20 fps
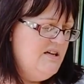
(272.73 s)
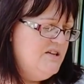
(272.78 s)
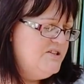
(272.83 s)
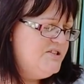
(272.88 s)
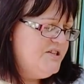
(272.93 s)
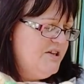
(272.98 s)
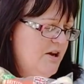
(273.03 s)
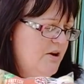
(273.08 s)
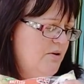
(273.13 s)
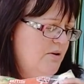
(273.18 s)

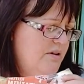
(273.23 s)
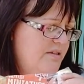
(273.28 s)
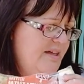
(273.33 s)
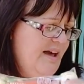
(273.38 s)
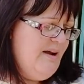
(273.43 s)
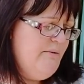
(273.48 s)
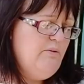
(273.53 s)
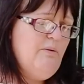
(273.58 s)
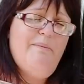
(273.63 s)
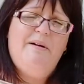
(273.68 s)
So
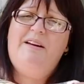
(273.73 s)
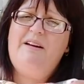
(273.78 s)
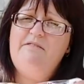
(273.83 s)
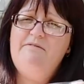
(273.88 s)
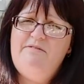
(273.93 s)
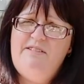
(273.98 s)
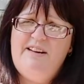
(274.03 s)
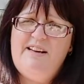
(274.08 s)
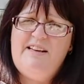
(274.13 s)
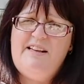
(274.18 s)
that will make a
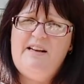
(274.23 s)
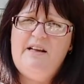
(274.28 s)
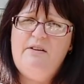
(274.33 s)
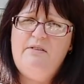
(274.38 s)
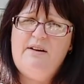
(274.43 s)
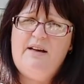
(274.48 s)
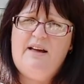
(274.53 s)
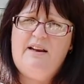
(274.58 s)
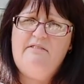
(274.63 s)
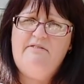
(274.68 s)
really low
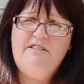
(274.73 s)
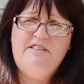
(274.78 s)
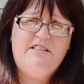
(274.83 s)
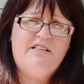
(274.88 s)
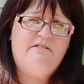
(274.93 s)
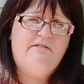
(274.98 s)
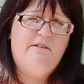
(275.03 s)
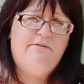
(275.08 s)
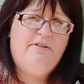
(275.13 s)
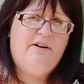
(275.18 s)
calorie
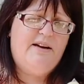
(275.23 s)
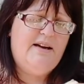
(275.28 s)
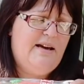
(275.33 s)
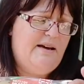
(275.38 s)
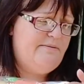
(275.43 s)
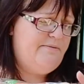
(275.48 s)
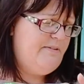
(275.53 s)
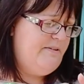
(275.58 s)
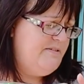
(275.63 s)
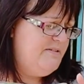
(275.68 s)
dinner if I
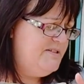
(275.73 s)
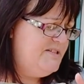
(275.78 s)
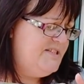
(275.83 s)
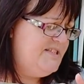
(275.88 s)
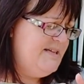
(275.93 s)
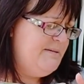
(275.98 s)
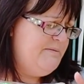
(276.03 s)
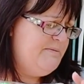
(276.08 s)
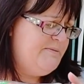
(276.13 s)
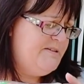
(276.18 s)
have
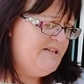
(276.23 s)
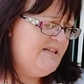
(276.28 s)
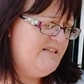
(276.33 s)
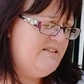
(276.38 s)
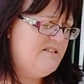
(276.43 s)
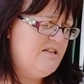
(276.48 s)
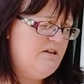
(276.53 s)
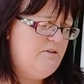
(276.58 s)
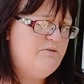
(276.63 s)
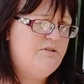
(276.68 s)
steamed
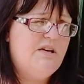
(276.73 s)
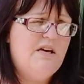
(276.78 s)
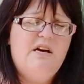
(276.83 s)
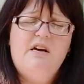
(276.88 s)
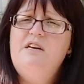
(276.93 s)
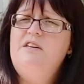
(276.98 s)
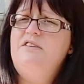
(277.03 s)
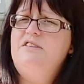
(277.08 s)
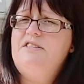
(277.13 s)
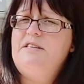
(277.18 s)
potatoes,
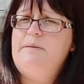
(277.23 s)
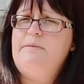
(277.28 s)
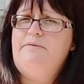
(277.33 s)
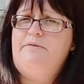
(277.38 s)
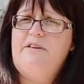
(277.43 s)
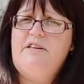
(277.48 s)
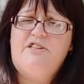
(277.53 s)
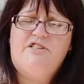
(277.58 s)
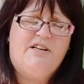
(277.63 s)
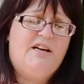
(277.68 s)
steamed
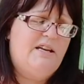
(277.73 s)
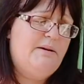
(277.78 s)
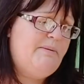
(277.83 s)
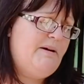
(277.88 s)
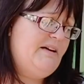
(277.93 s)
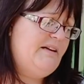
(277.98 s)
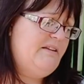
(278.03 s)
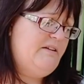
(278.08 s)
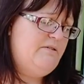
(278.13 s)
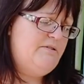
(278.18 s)
fish and a
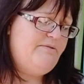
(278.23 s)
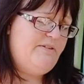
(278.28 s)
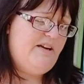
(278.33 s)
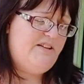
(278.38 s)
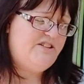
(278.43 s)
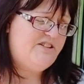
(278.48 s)
bag of those veg.